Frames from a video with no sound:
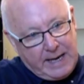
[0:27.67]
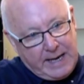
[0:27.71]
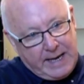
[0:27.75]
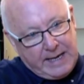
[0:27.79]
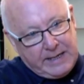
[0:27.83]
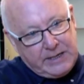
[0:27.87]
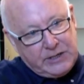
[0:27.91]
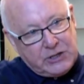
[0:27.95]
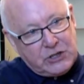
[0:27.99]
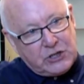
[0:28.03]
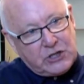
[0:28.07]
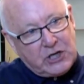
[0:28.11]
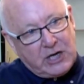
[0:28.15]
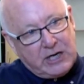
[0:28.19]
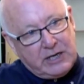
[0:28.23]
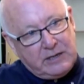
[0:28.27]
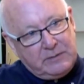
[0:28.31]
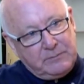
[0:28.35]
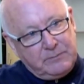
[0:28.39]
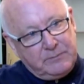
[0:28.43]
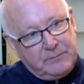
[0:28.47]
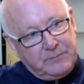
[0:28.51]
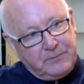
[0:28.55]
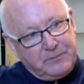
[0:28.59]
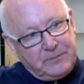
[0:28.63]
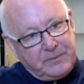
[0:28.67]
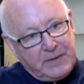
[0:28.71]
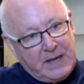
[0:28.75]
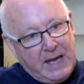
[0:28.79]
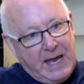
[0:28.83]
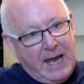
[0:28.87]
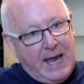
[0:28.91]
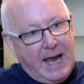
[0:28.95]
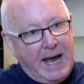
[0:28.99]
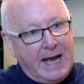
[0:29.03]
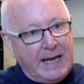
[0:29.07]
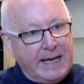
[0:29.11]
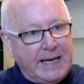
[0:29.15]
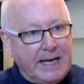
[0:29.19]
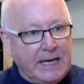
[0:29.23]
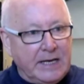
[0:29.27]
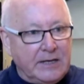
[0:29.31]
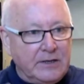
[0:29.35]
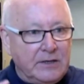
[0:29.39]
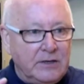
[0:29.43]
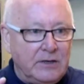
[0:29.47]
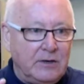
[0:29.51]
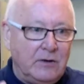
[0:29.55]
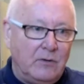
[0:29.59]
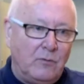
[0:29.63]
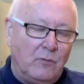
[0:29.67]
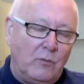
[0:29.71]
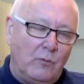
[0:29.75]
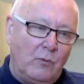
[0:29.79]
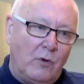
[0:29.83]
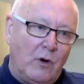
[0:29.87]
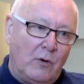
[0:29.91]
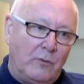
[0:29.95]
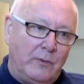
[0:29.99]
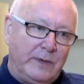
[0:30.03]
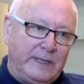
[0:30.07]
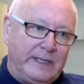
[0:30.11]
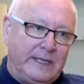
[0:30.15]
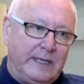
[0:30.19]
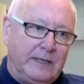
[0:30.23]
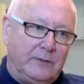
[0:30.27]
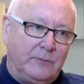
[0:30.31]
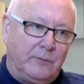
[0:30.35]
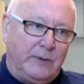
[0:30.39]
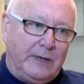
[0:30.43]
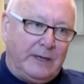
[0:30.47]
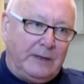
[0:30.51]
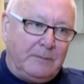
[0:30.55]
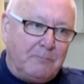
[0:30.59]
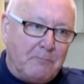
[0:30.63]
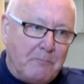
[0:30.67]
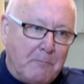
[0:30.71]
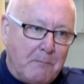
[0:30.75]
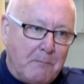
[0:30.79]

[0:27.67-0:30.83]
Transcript: any shape. And then what we did, we